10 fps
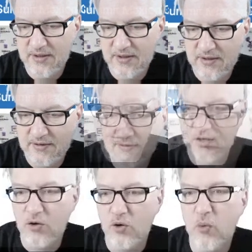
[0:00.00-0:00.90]
So
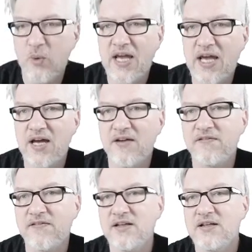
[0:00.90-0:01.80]
we have
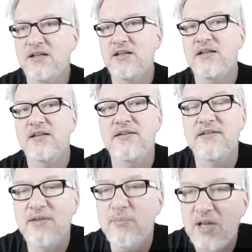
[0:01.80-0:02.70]
the
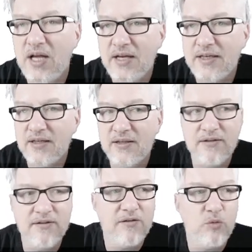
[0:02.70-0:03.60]
simple icons,
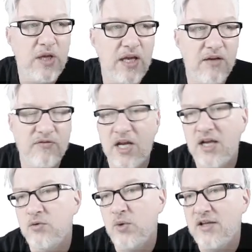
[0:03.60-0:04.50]
we have
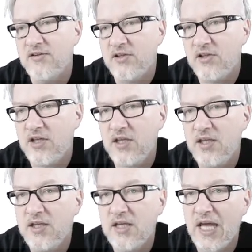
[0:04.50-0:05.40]
AWS Geek
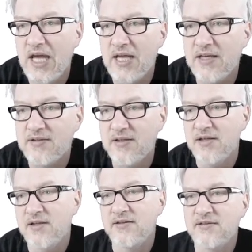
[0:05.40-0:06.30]
and
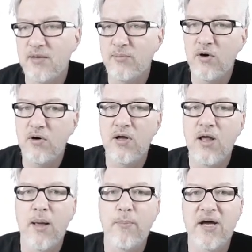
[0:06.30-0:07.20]
some more,
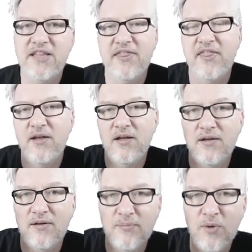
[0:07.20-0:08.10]
but the
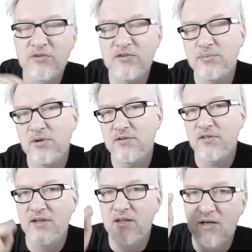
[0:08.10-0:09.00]
most important thing
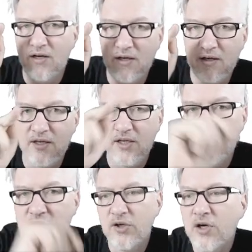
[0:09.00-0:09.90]
are
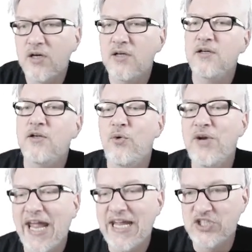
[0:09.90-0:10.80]
your
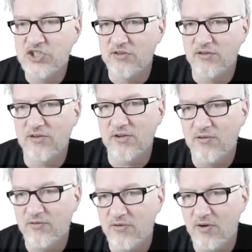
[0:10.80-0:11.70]
creations
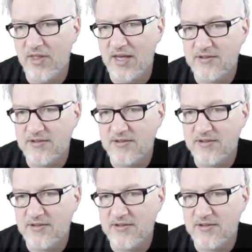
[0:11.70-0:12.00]
for that.